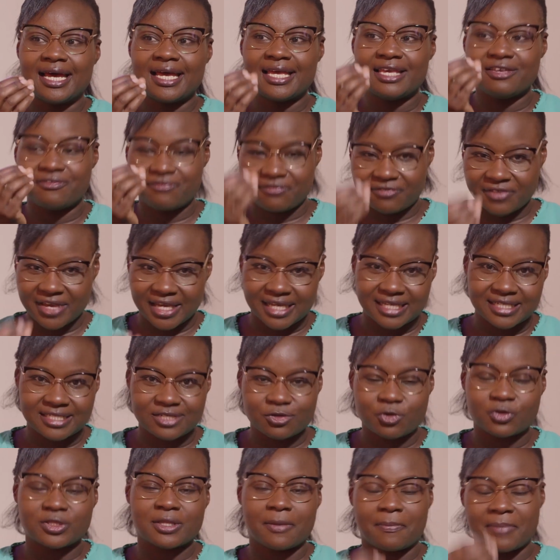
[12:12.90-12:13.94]
effect
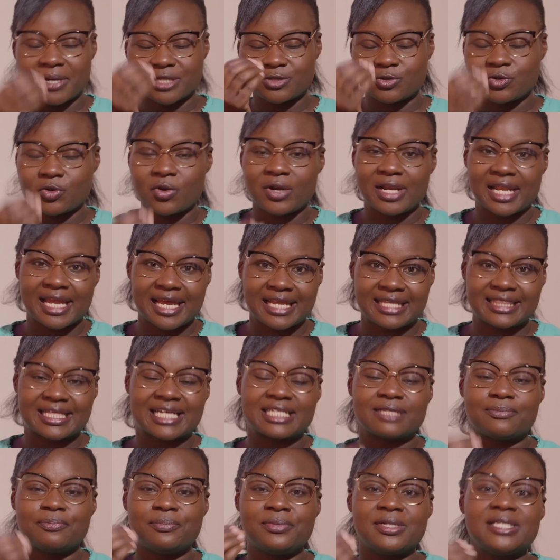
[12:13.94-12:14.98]
or the personal line
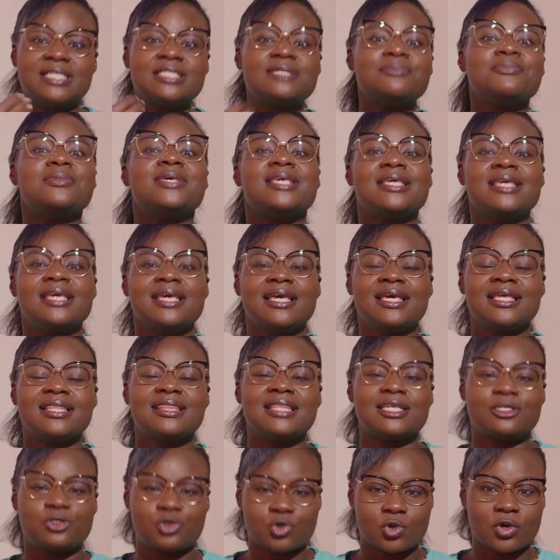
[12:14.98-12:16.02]
that brings me
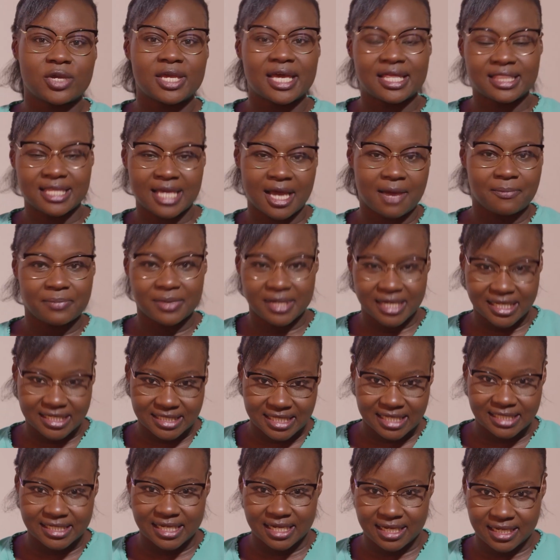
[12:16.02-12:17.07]
the joy and the happiness
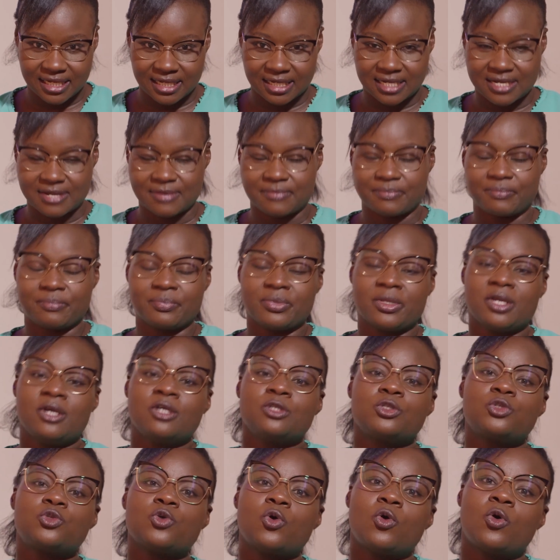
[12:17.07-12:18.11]
that I need.
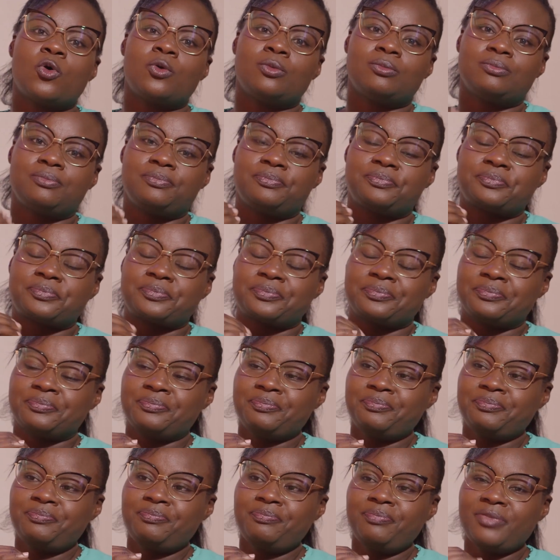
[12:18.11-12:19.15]
So
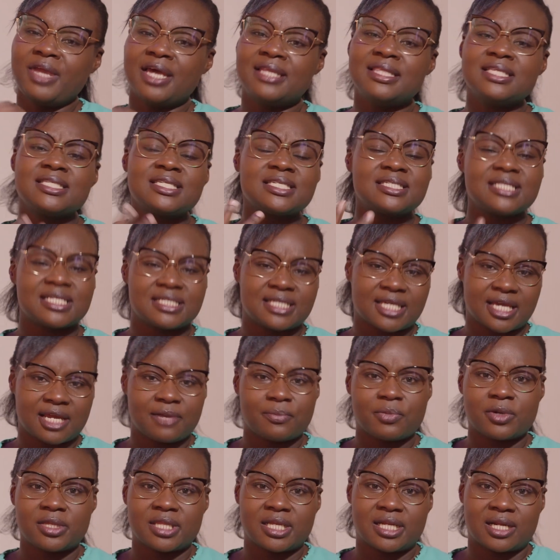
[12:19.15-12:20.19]
this is the second
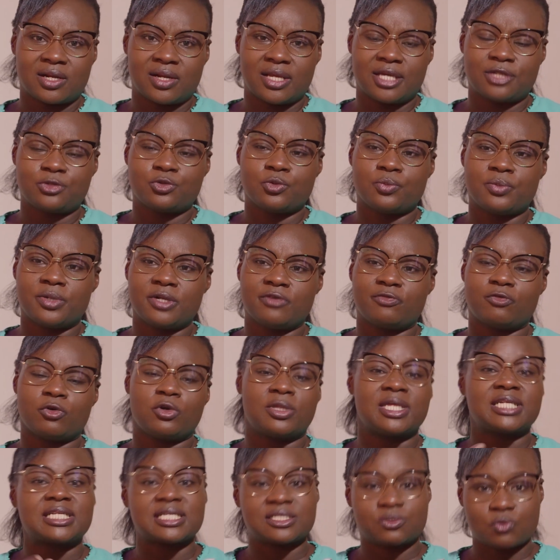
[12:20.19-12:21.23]
point that I'd like to bring for you
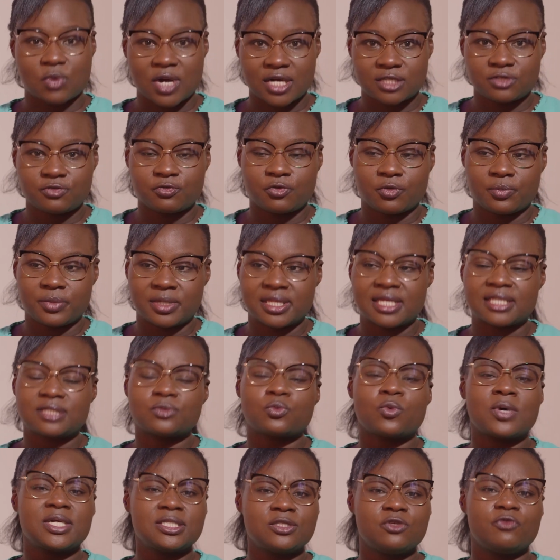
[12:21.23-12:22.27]
that has worked for me, that
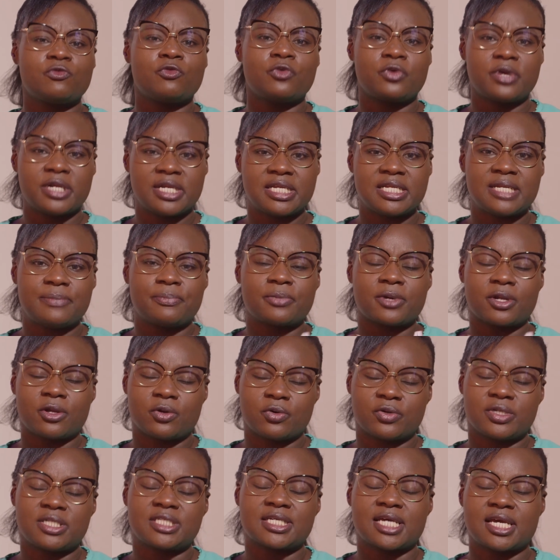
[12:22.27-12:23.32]
once you've already
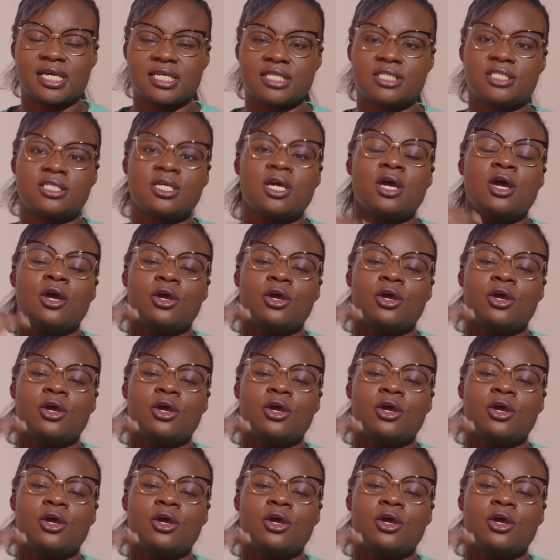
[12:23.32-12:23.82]
prioritized